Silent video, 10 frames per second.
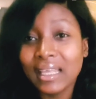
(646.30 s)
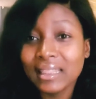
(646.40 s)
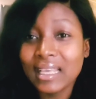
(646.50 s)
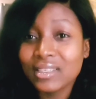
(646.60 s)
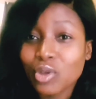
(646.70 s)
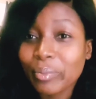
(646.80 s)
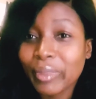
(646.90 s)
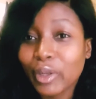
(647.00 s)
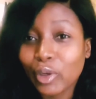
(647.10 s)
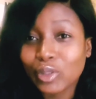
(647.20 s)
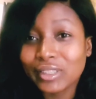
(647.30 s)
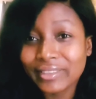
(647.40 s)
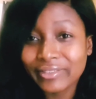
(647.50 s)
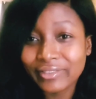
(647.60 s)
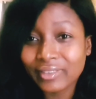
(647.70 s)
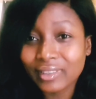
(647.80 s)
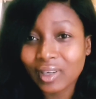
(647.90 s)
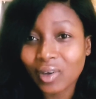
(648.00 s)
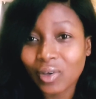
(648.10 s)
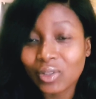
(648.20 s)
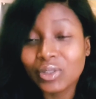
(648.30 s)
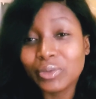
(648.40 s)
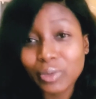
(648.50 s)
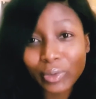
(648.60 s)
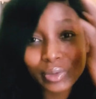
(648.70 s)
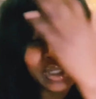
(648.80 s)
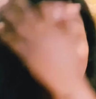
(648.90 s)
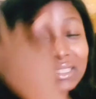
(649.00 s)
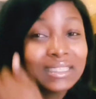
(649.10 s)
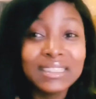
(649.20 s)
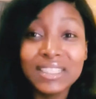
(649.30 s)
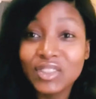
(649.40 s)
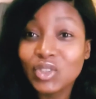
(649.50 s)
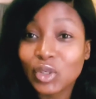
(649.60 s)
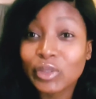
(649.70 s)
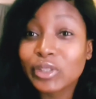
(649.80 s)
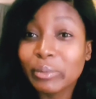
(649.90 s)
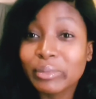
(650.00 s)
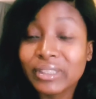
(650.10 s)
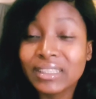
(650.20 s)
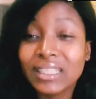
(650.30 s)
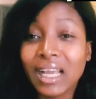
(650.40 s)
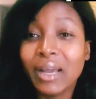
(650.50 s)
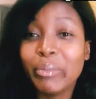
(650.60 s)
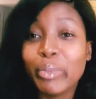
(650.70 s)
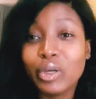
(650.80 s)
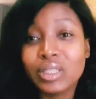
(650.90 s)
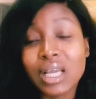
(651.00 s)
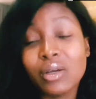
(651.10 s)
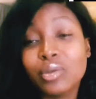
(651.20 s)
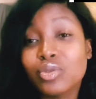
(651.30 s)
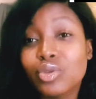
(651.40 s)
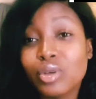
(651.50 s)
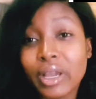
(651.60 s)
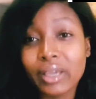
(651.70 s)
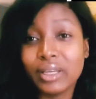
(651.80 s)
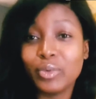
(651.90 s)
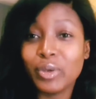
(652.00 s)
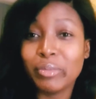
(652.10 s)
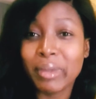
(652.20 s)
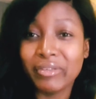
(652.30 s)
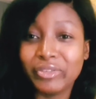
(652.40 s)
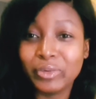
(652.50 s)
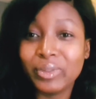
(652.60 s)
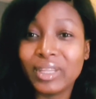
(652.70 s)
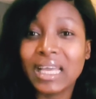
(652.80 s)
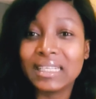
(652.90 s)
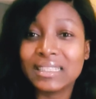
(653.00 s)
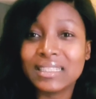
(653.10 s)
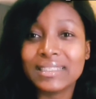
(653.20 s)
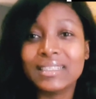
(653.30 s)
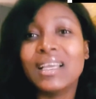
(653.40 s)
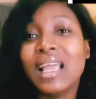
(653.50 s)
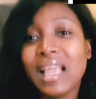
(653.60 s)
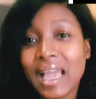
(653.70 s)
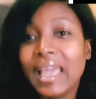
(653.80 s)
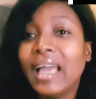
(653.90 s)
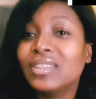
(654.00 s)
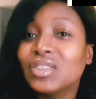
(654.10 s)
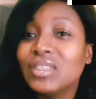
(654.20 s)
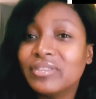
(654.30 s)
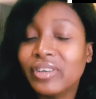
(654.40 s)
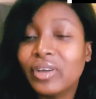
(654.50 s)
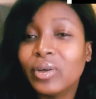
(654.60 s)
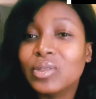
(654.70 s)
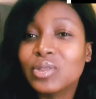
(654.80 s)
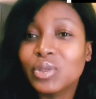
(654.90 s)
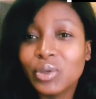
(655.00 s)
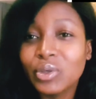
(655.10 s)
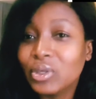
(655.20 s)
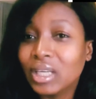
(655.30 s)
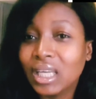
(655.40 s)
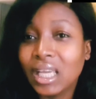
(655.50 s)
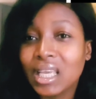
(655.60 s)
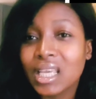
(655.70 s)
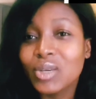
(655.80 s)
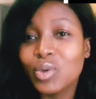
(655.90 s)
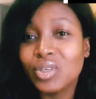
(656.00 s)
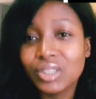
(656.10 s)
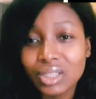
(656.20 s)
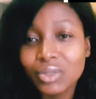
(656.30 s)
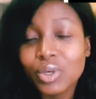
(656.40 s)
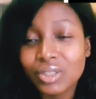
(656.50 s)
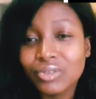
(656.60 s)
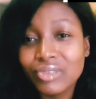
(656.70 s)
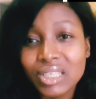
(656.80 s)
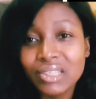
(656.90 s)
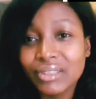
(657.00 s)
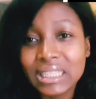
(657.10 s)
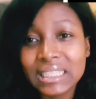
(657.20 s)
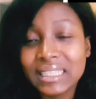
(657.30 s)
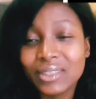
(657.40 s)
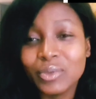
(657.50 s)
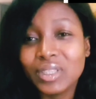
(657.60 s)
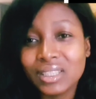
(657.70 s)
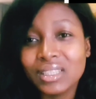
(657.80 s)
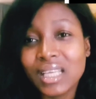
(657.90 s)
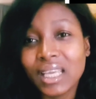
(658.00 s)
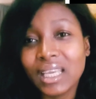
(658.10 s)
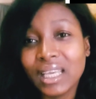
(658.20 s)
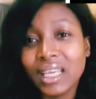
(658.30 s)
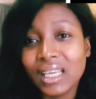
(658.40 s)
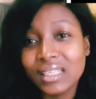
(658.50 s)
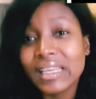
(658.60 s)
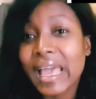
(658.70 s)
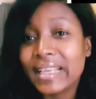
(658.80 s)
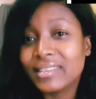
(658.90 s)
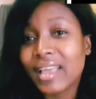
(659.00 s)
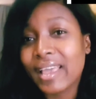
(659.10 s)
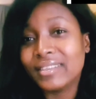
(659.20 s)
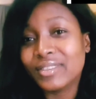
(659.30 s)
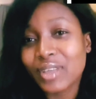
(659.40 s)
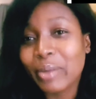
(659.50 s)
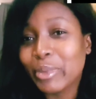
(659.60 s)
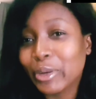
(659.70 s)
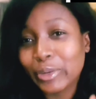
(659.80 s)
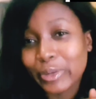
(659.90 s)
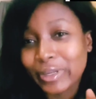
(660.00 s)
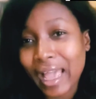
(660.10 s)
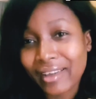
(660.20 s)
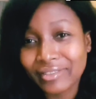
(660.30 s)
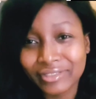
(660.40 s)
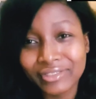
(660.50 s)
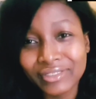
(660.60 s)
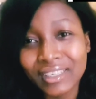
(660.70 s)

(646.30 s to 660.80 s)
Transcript: there's something on the road, there's a ditch or something, but I was so carried away with my phone that I actually fell. So it wasn't a nice sight. So I'm not gonna laugh.